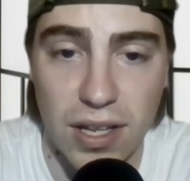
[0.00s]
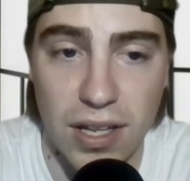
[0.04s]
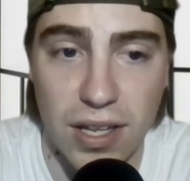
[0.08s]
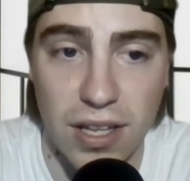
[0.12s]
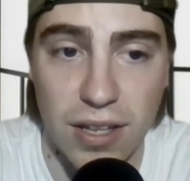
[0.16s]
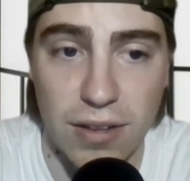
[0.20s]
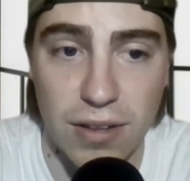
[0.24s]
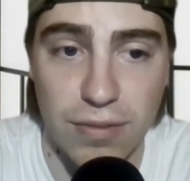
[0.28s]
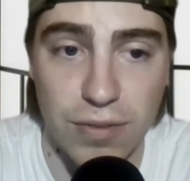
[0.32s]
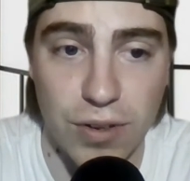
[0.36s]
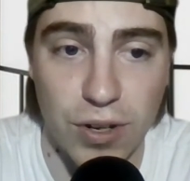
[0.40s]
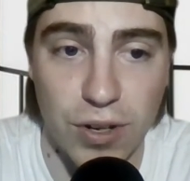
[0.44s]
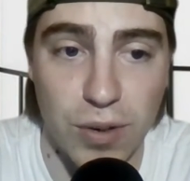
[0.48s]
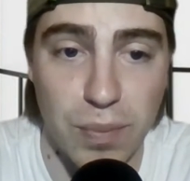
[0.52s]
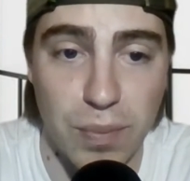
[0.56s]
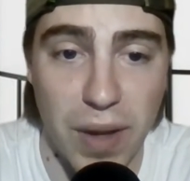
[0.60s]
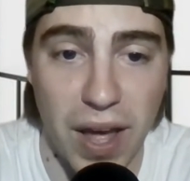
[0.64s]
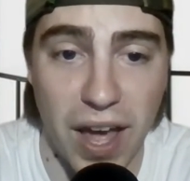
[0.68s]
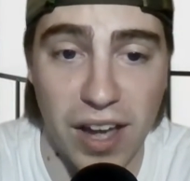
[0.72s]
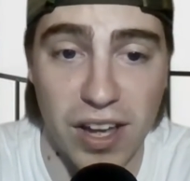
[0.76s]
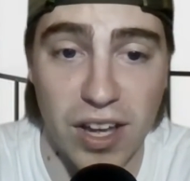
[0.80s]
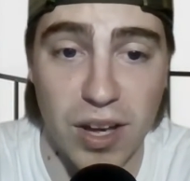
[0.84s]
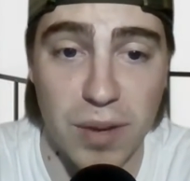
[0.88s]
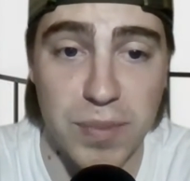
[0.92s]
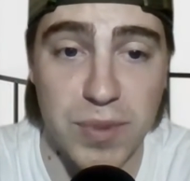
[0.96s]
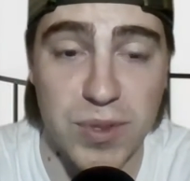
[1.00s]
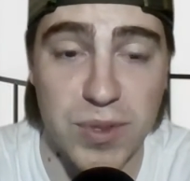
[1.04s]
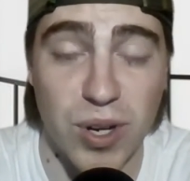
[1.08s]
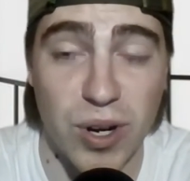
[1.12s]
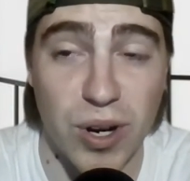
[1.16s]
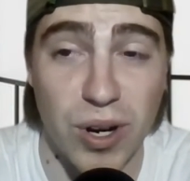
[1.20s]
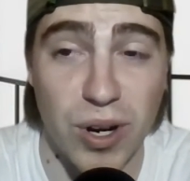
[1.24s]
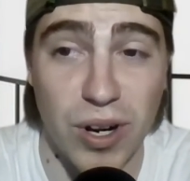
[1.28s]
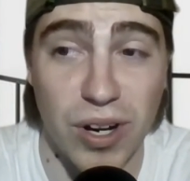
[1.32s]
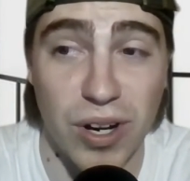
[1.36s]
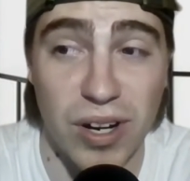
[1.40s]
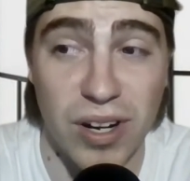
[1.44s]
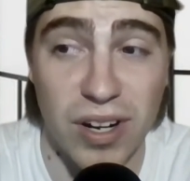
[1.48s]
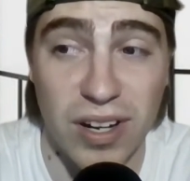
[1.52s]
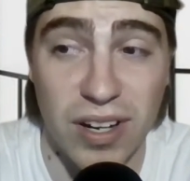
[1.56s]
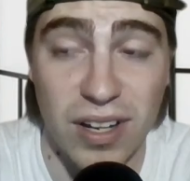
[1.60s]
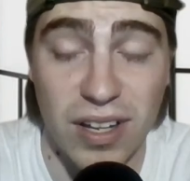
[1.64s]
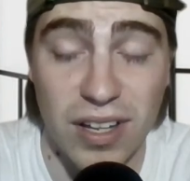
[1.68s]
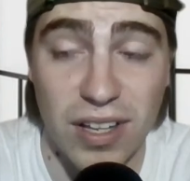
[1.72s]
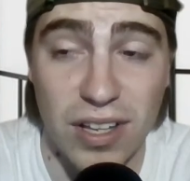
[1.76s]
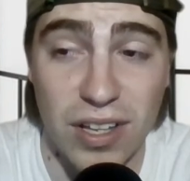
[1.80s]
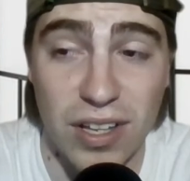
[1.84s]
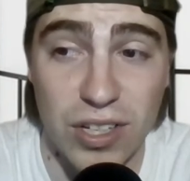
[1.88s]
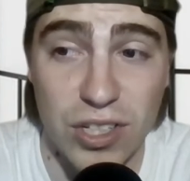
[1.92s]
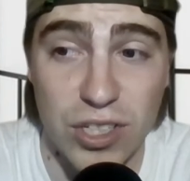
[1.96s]
If your backups are
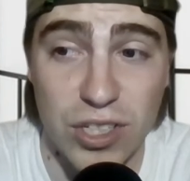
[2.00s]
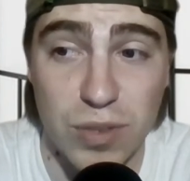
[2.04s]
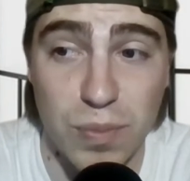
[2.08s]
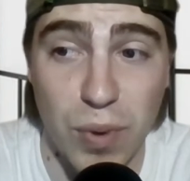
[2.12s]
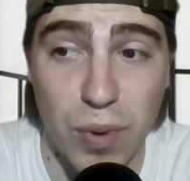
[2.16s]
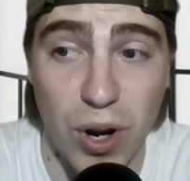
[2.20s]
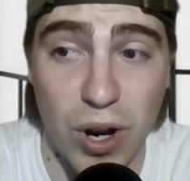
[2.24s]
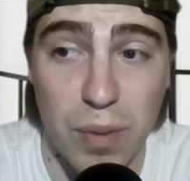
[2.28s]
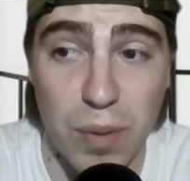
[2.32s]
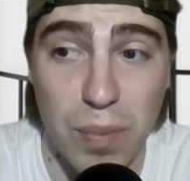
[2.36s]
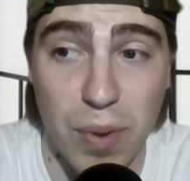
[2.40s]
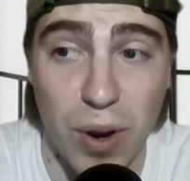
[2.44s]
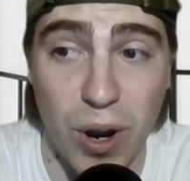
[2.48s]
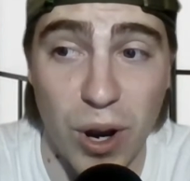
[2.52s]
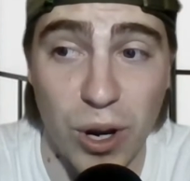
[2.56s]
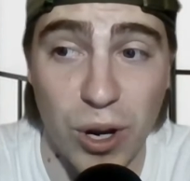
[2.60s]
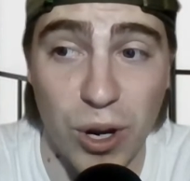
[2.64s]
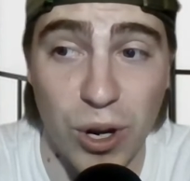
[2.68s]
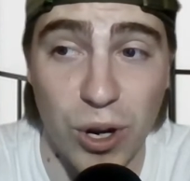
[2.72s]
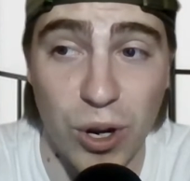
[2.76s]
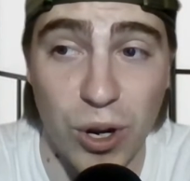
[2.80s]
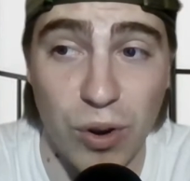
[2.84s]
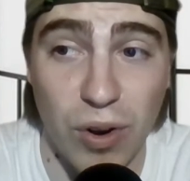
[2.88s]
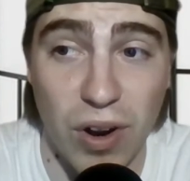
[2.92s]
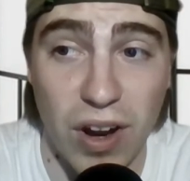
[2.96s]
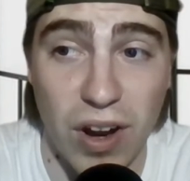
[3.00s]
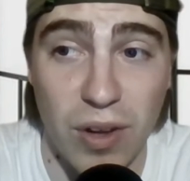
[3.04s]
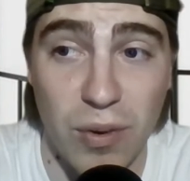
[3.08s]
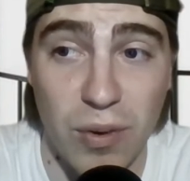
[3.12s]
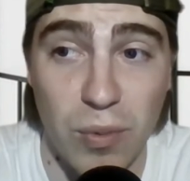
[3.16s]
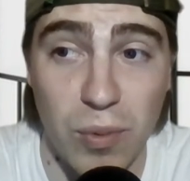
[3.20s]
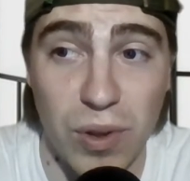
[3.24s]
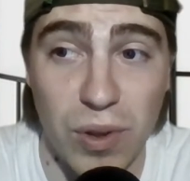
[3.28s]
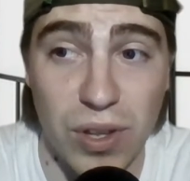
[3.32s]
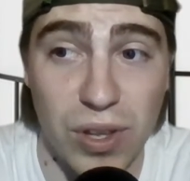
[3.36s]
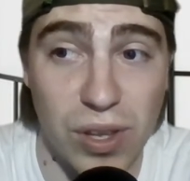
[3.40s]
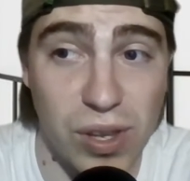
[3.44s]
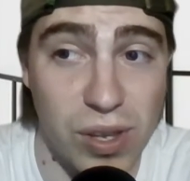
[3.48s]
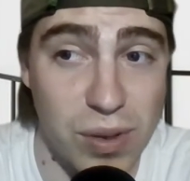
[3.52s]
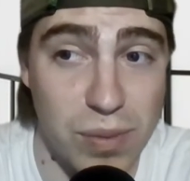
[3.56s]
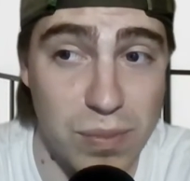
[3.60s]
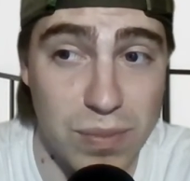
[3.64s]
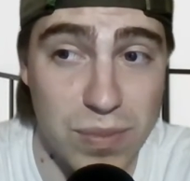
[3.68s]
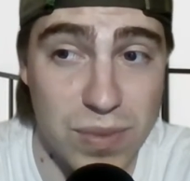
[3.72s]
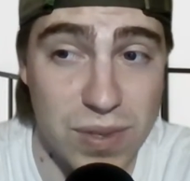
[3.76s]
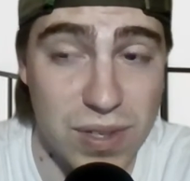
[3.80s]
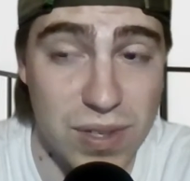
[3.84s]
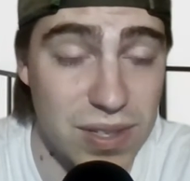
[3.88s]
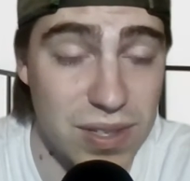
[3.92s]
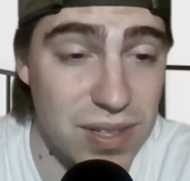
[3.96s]
Jabari Parker, Grant
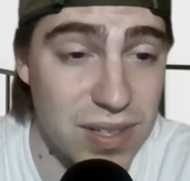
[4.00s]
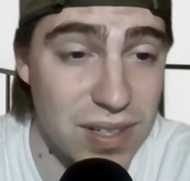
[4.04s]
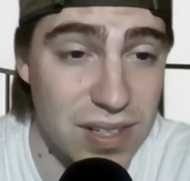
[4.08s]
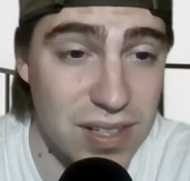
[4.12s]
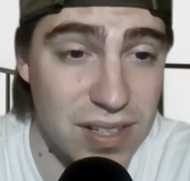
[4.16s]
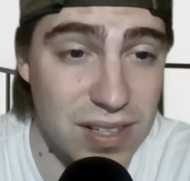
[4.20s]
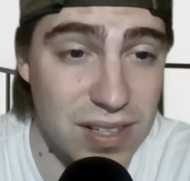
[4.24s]
Williams.